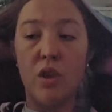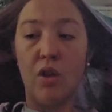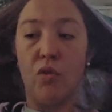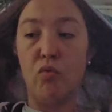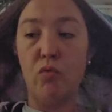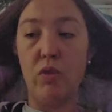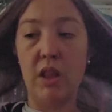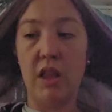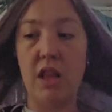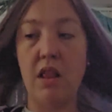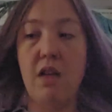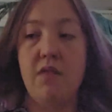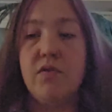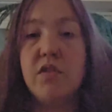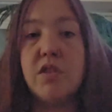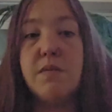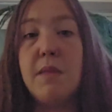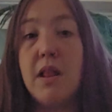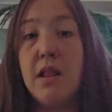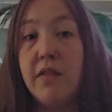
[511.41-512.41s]
Really love the
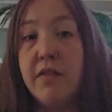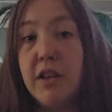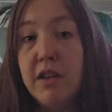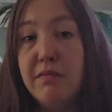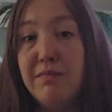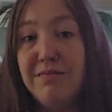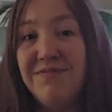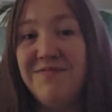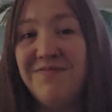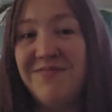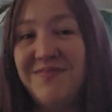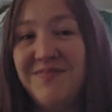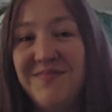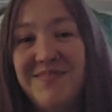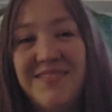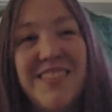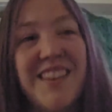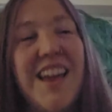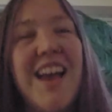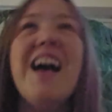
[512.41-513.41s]
smell of it.
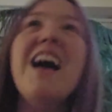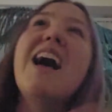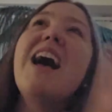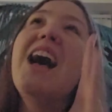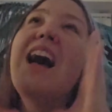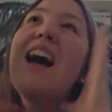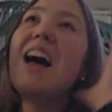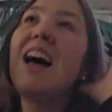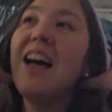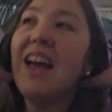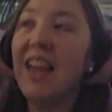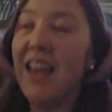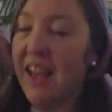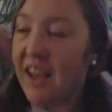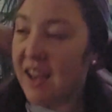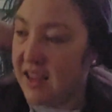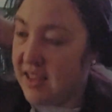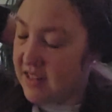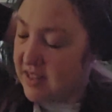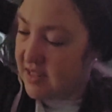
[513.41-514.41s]

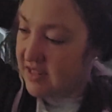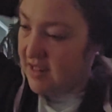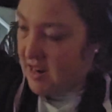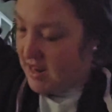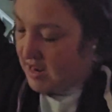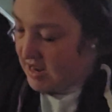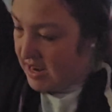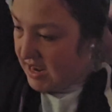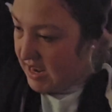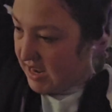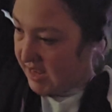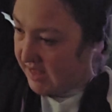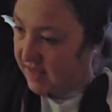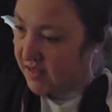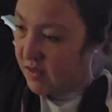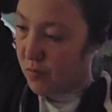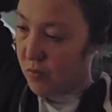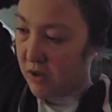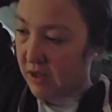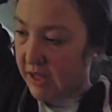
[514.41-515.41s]
And it's
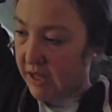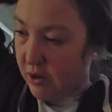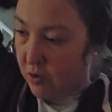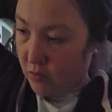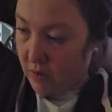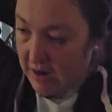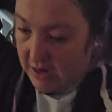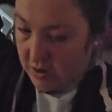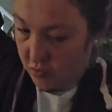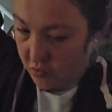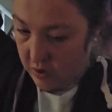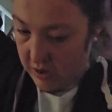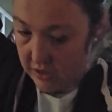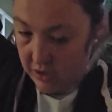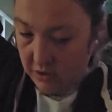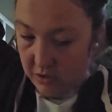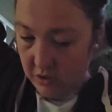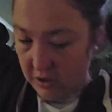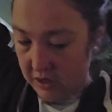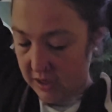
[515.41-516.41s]
a really great
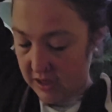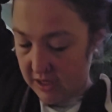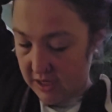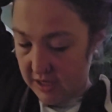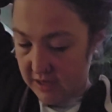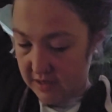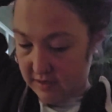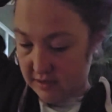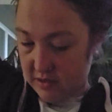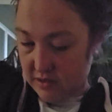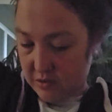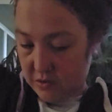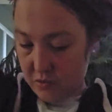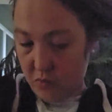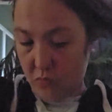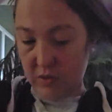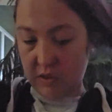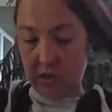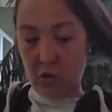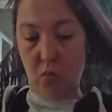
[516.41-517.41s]
oil, or at least
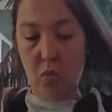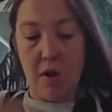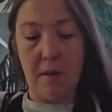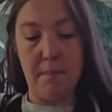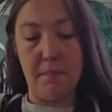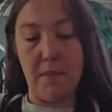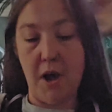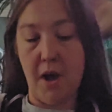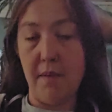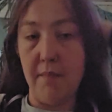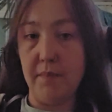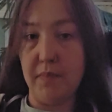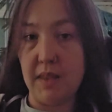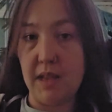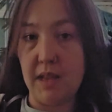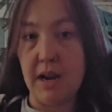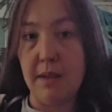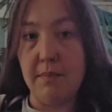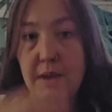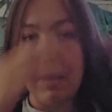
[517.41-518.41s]
with the one pump
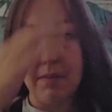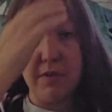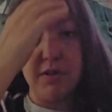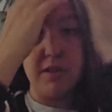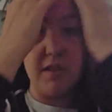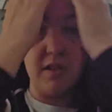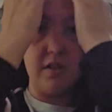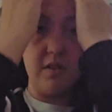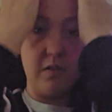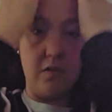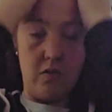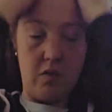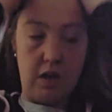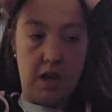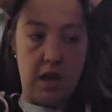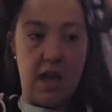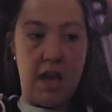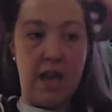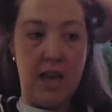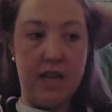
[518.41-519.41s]
that I'm able to do,
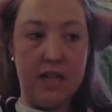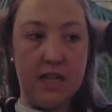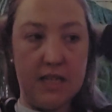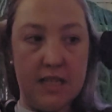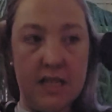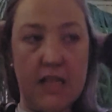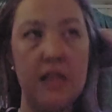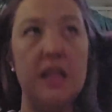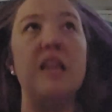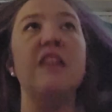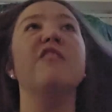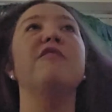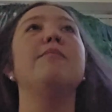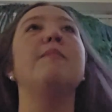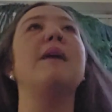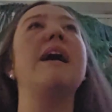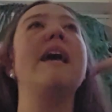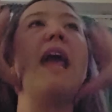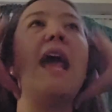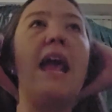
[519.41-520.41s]
it doesn't leave
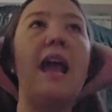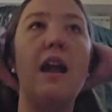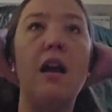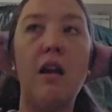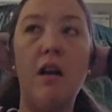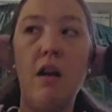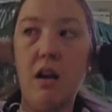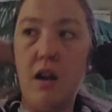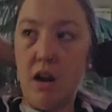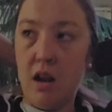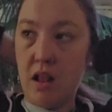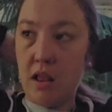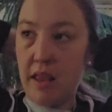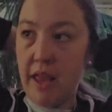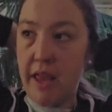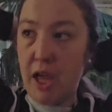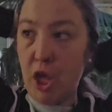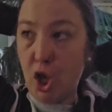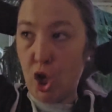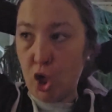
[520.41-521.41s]
my hair
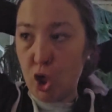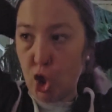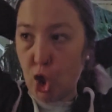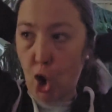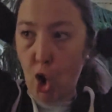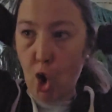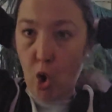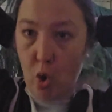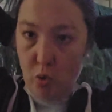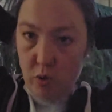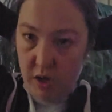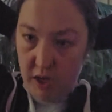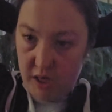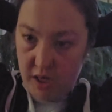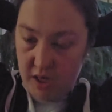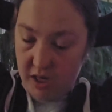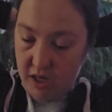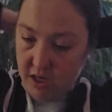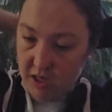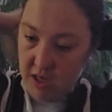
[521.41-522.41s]
like
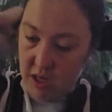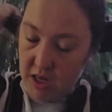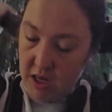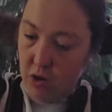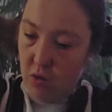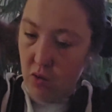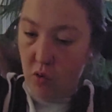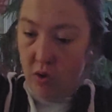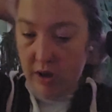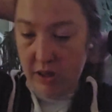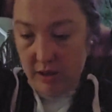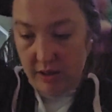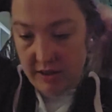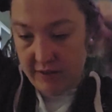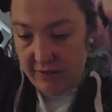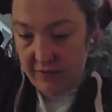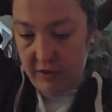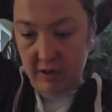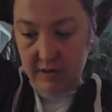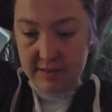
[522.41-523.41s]
coated in oil. It
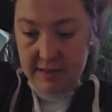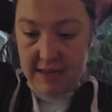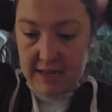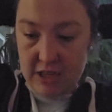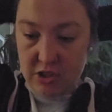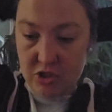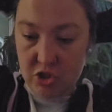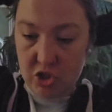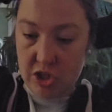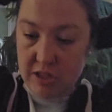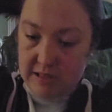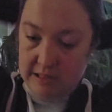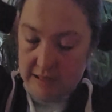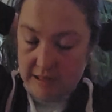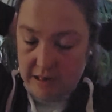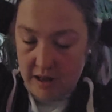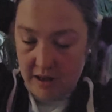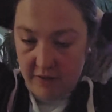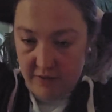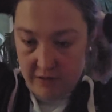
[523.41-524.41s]
feels like it's just enough.